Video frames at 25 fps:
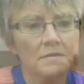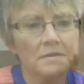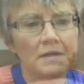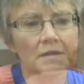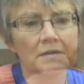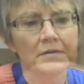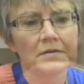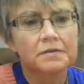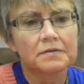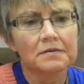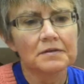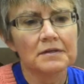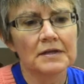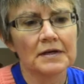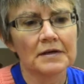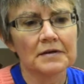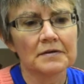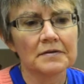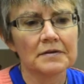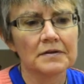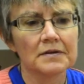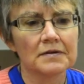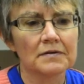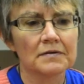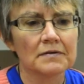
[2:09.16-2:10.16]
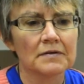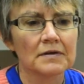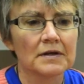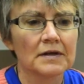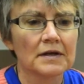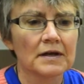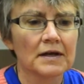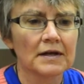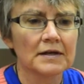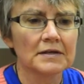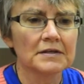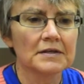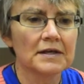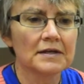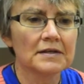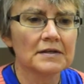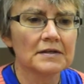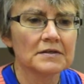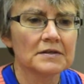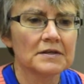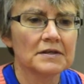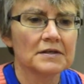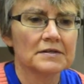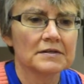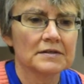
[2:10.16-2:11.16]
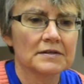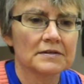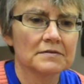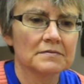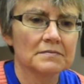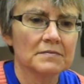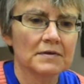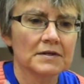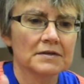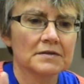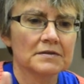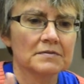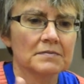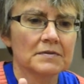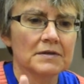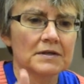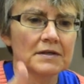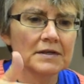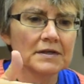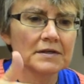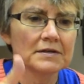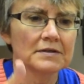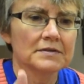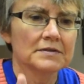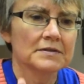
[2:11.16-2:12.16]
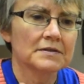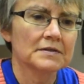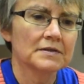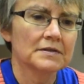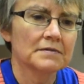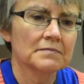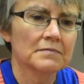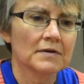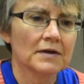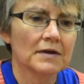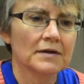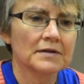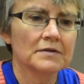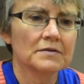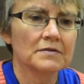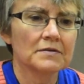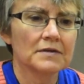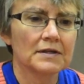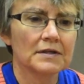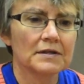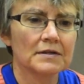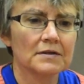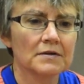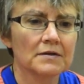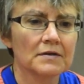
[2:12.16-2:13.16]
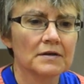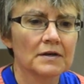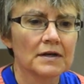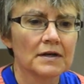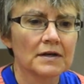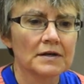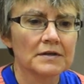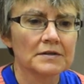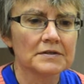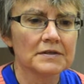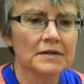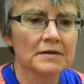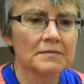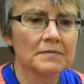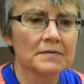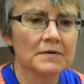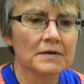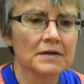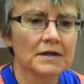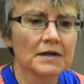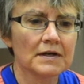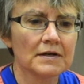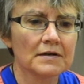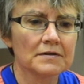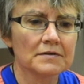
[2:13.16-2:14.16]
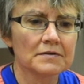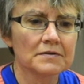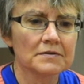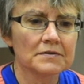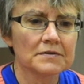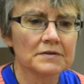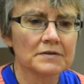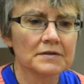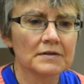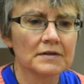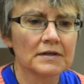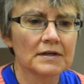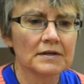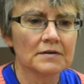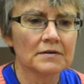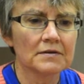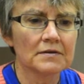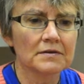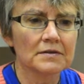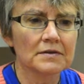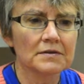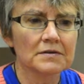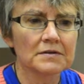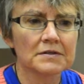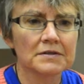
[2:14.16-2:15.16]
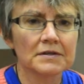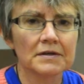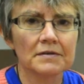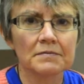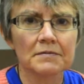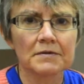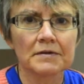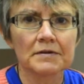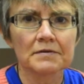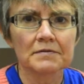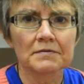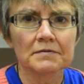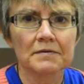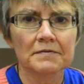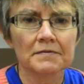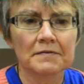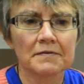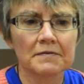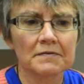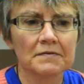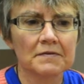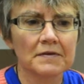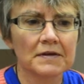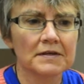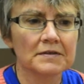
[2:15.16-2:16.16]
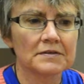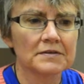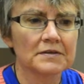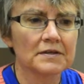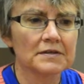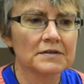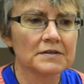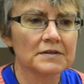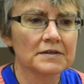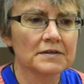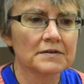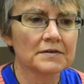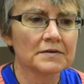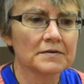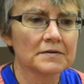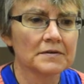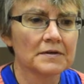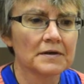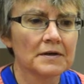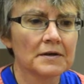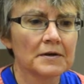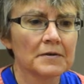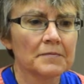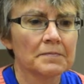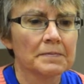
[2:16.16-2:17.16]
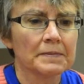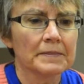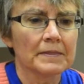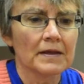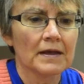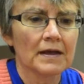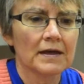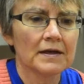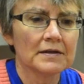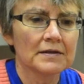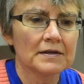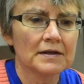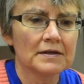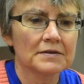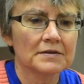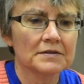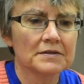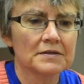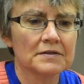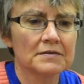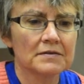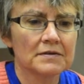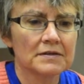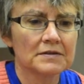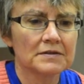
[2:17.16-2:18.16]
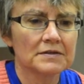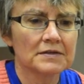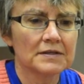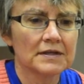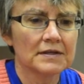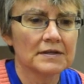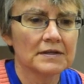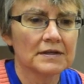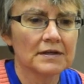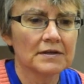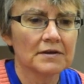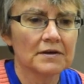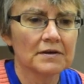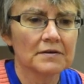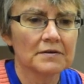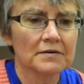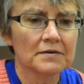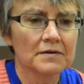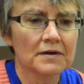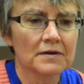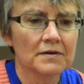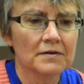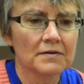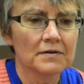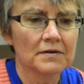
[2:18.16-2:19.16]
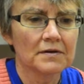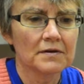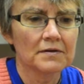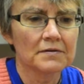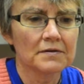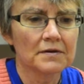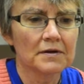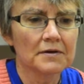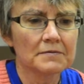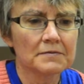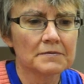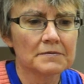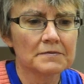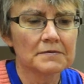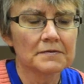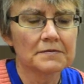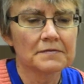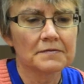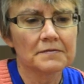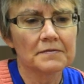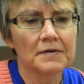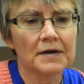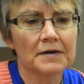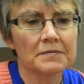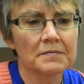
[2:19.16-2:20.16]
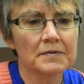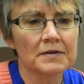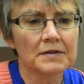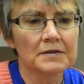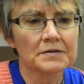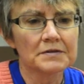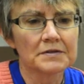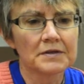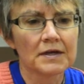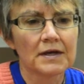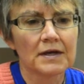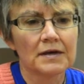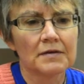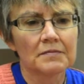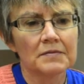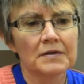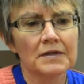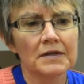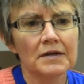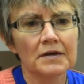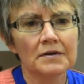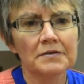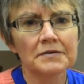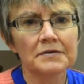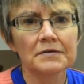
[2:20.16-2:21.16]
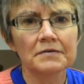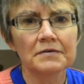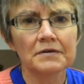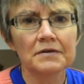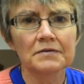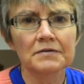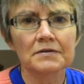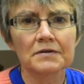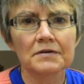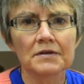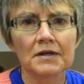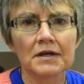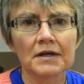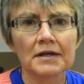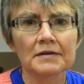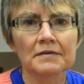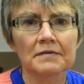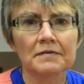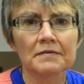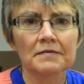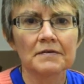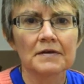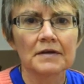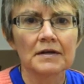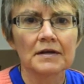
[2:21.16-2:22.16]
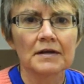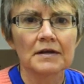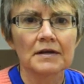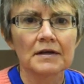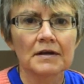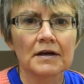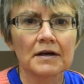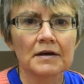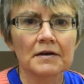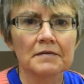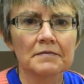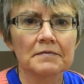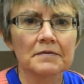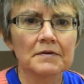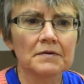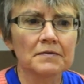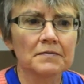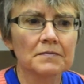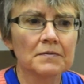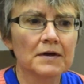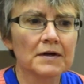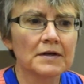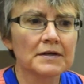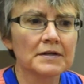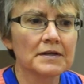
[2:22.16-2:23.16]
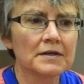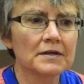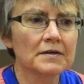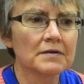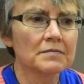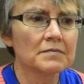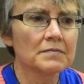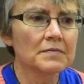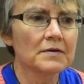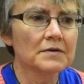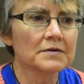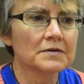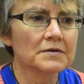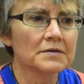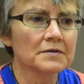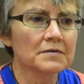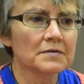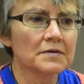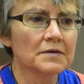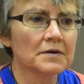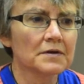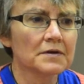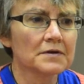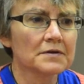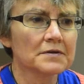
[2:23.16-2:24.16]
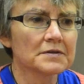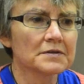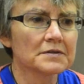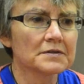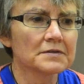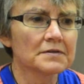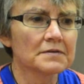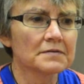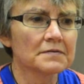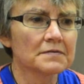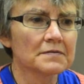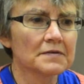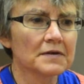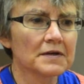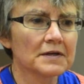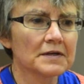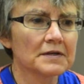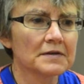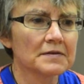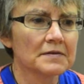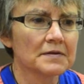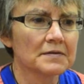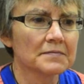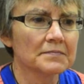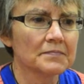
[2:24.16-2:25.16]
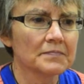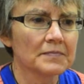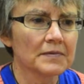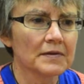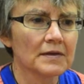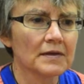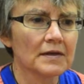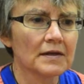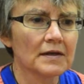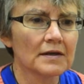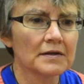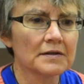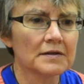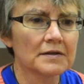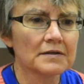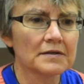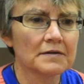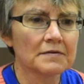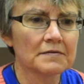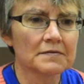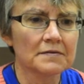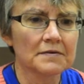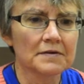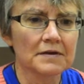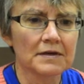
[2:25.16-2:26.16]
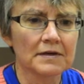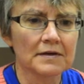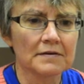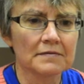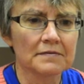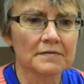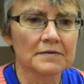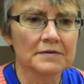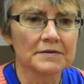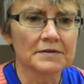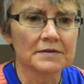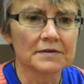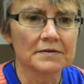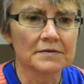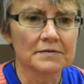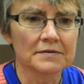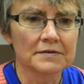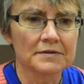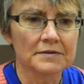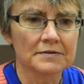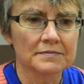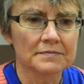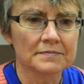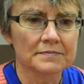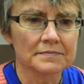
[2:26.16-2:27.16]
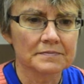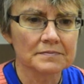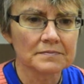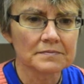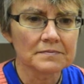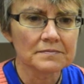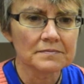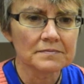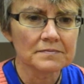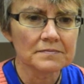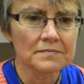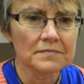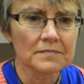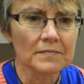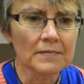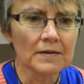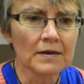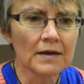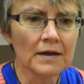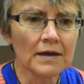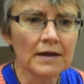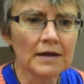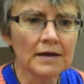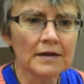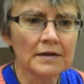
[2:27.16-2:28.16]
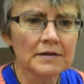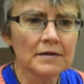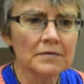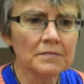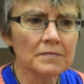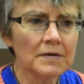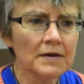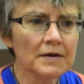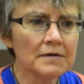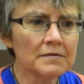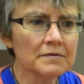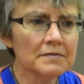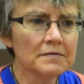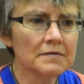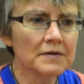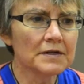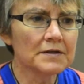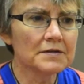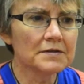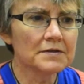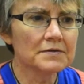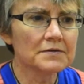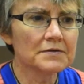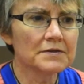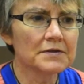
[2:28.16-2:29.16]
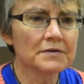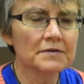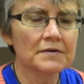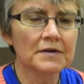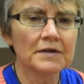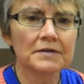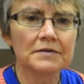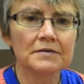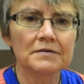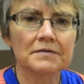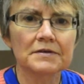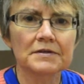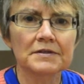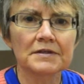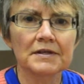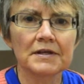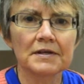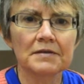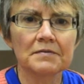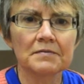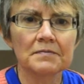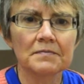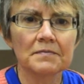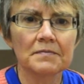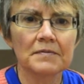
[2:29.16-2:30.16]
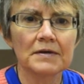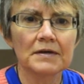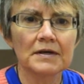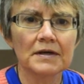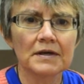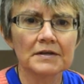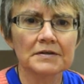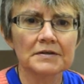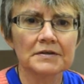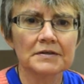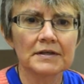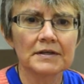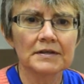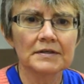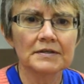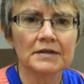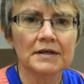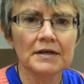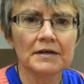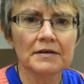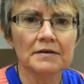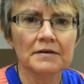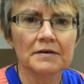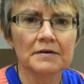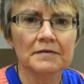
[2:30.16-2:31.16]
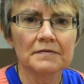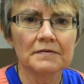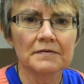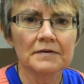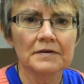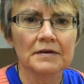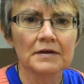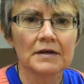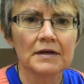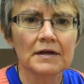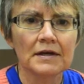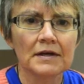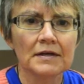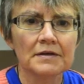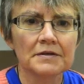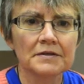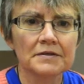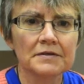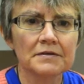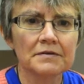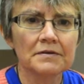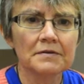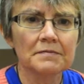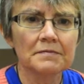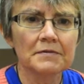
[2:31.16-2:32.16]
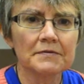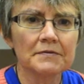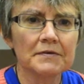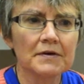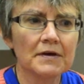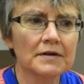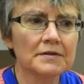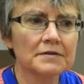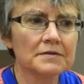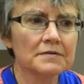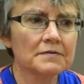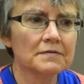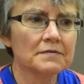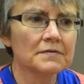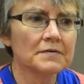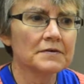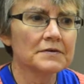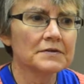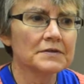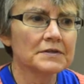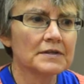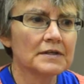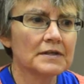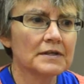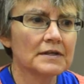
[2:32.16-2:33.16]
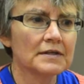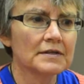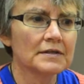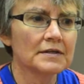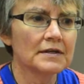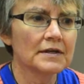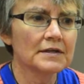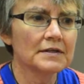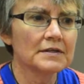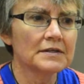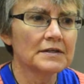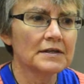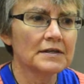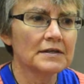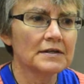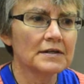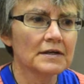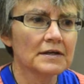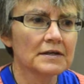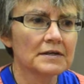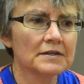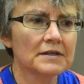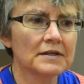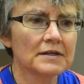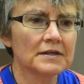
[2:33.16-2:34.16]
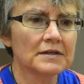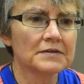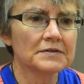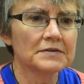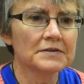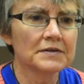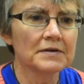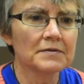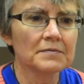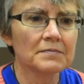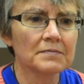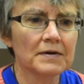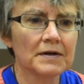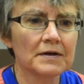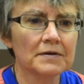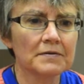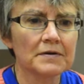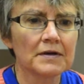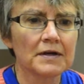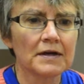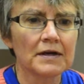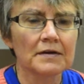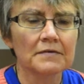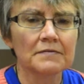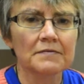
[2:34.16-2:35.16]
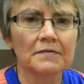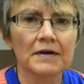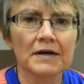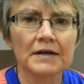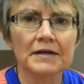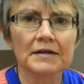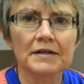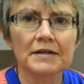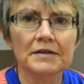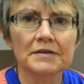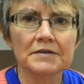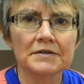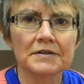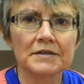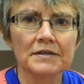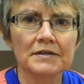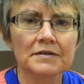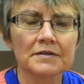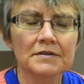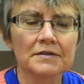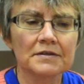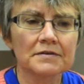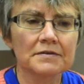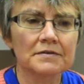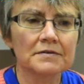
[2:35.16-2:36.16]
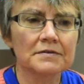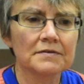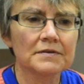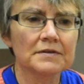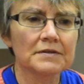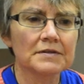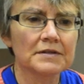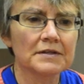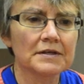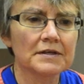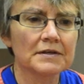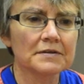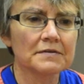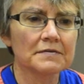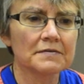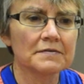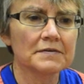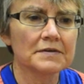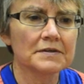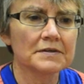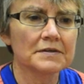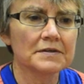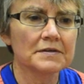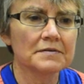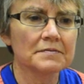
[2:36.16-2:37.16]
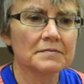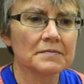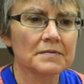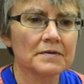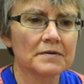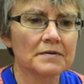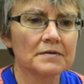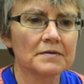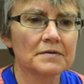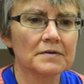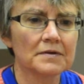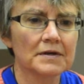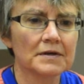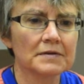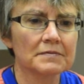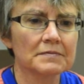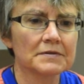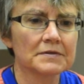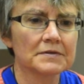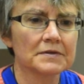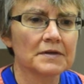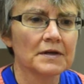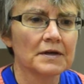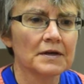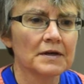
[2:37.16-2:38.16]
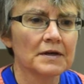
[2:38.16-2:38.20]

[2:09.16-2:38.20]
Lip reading: longer tell their identities as much because other than their separate colors, they all look similar with the face shield. And as you can see, they all are armed with weapons. They also use a lot of karate and martial arts to fight in the different episodes. The Power Rangers are interesting because they set off a storm of controversy in the 1990s about violence in children's television programs.